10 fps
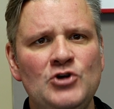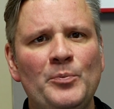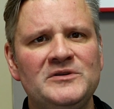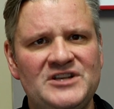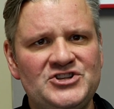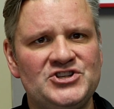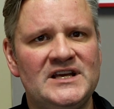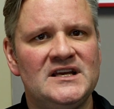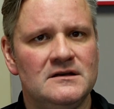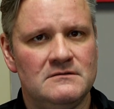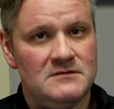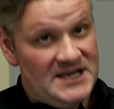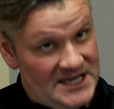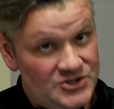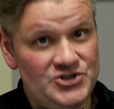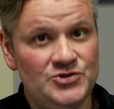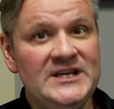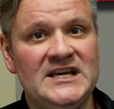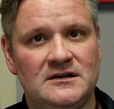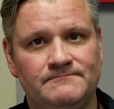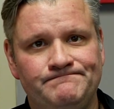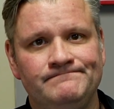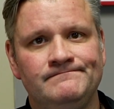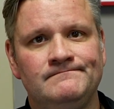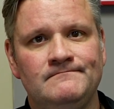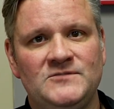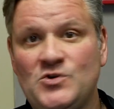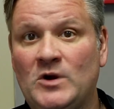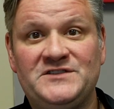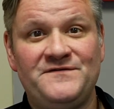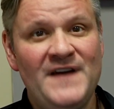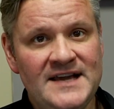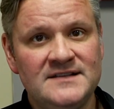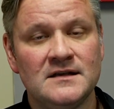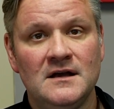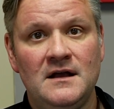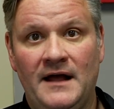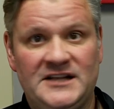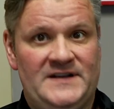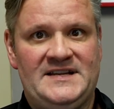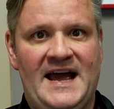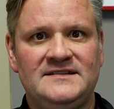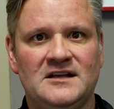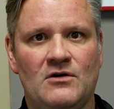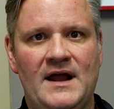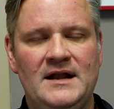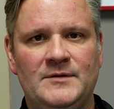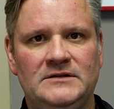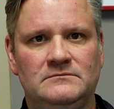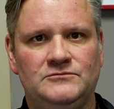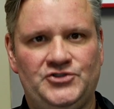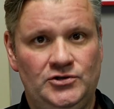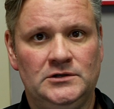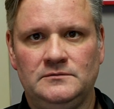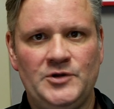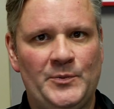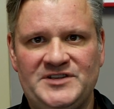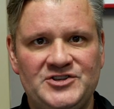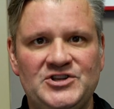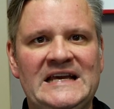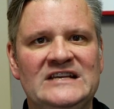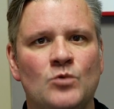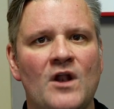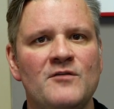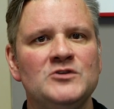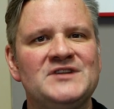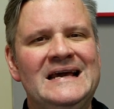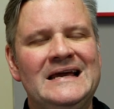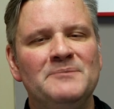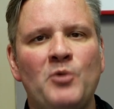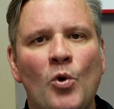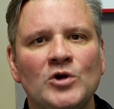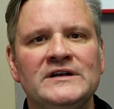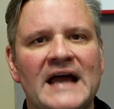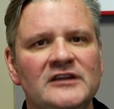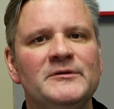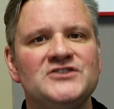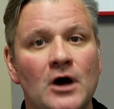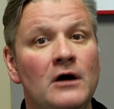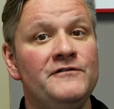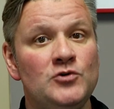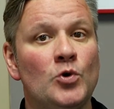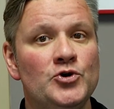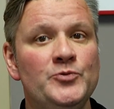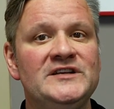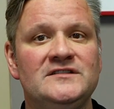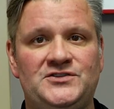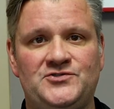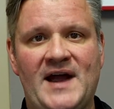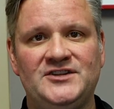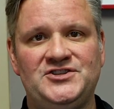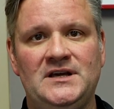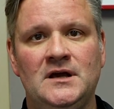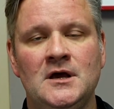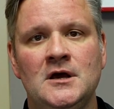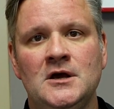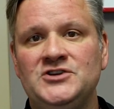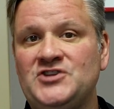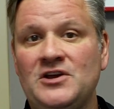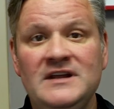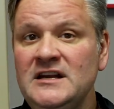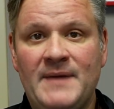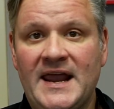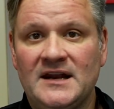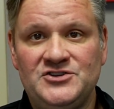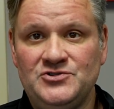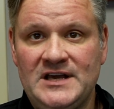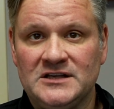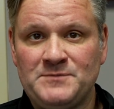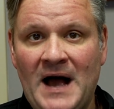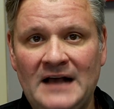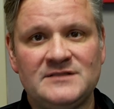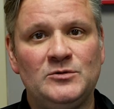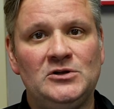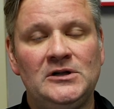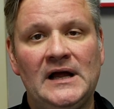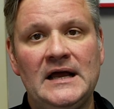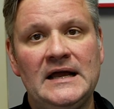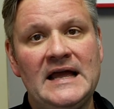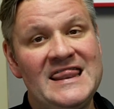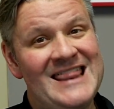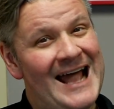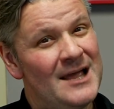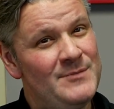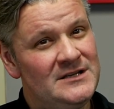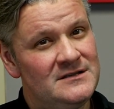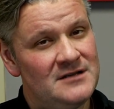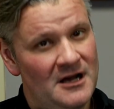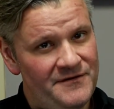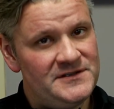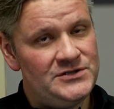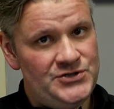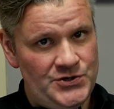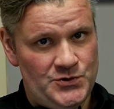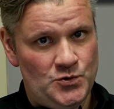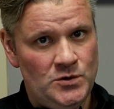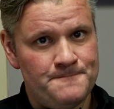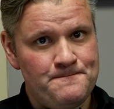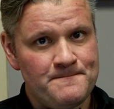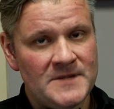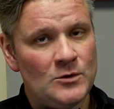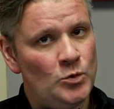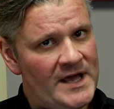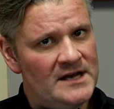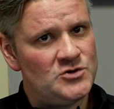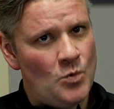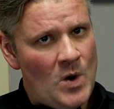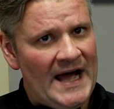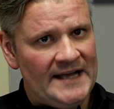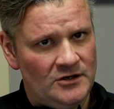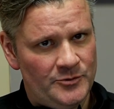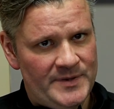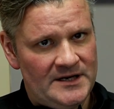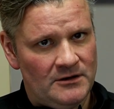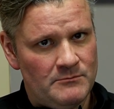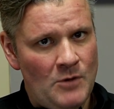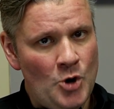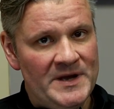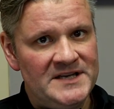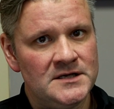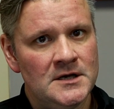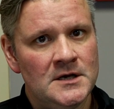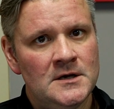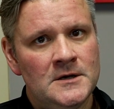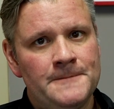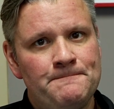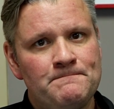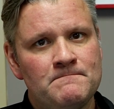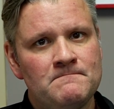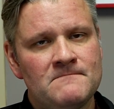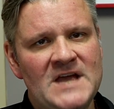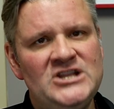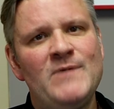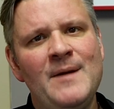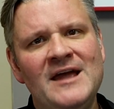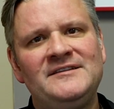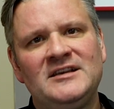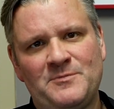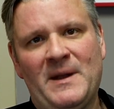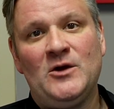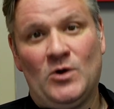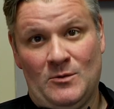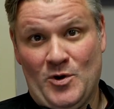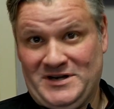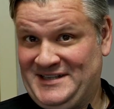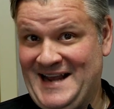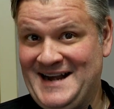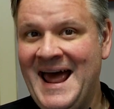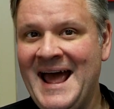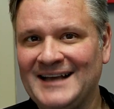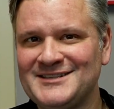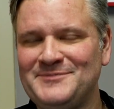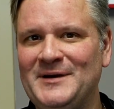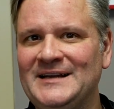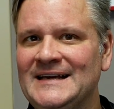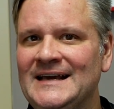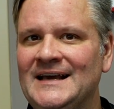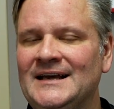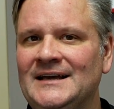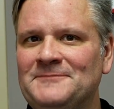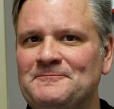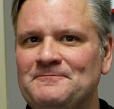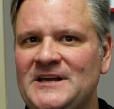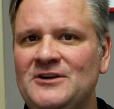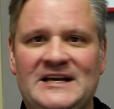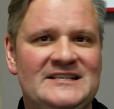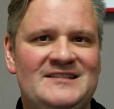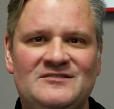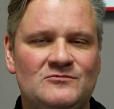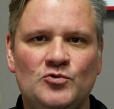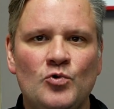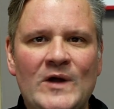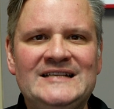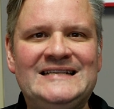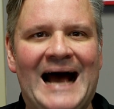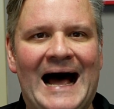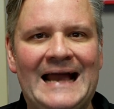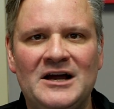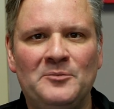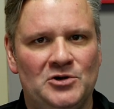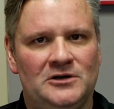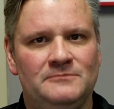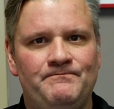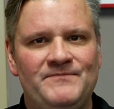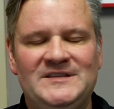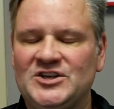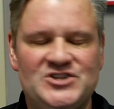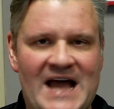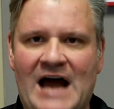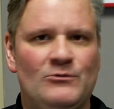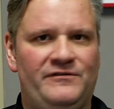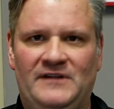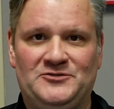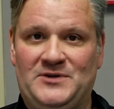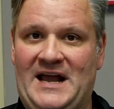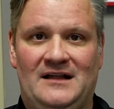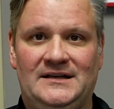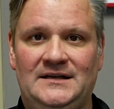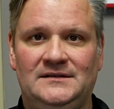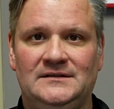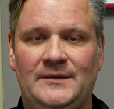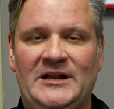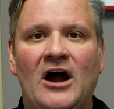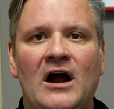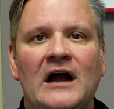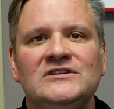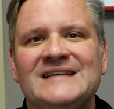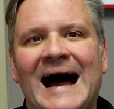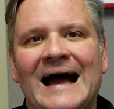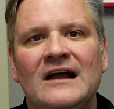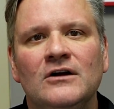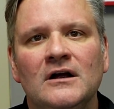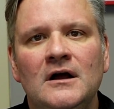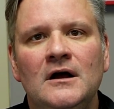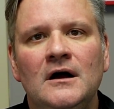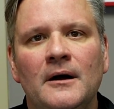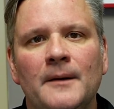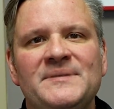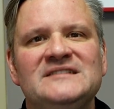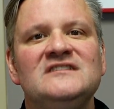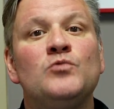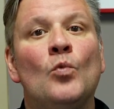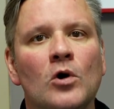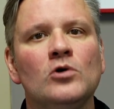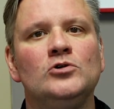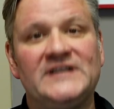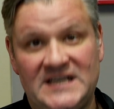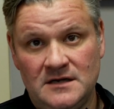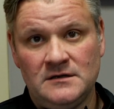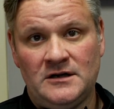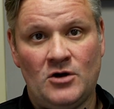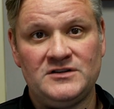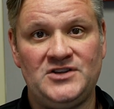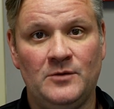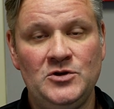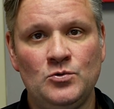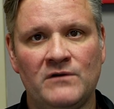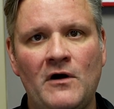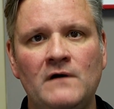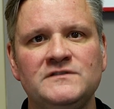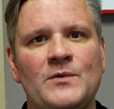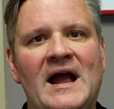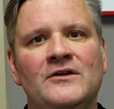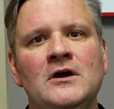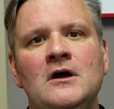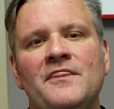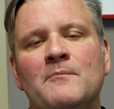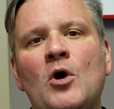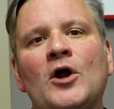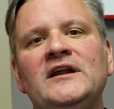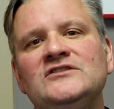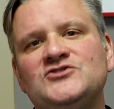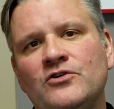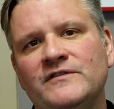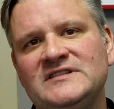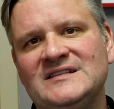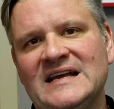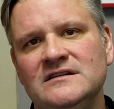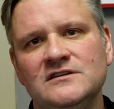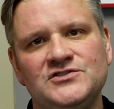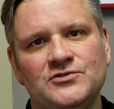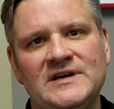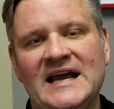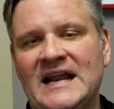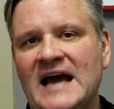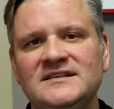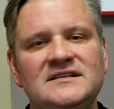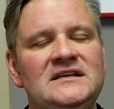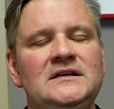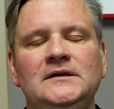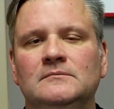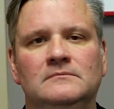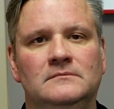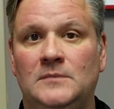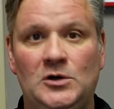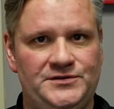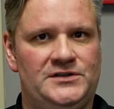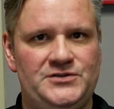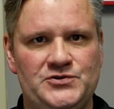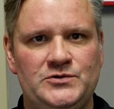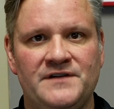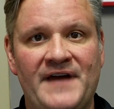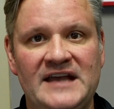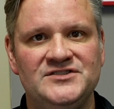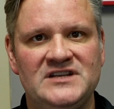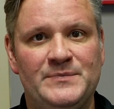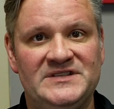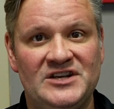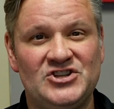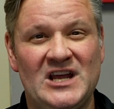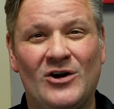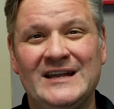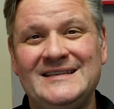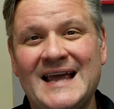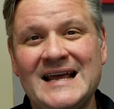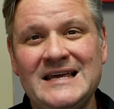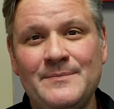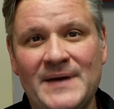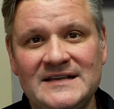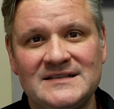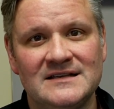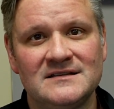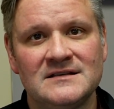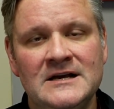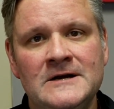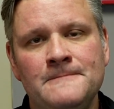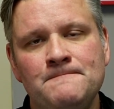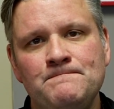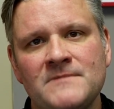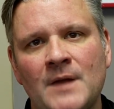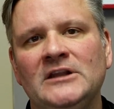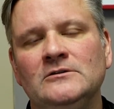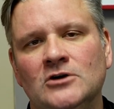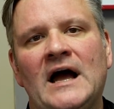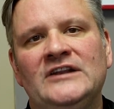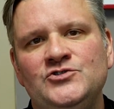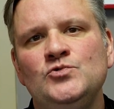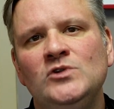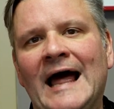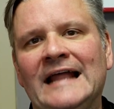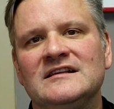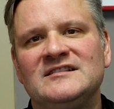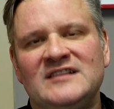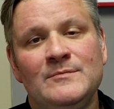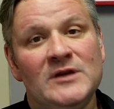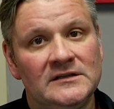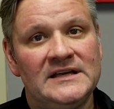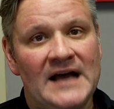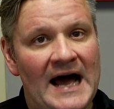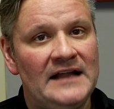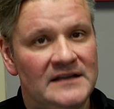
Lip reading: your positioning is unique. So on its face, that's fantastic, right? Sure, your positioning is one of the most important elements of your new business strategy. So you need to make it as unique as possible, and that can be tough to do. We'll get into why a little bit here in a moment. And you may be anticipating what I'm going to say next, but here it is. This crazy high number does not reflect reality. Our entire business world here at RSW revolves around the marketing services industry, and I see multitudes of agency positioning on a daily basis. Look, I do like the seemingly high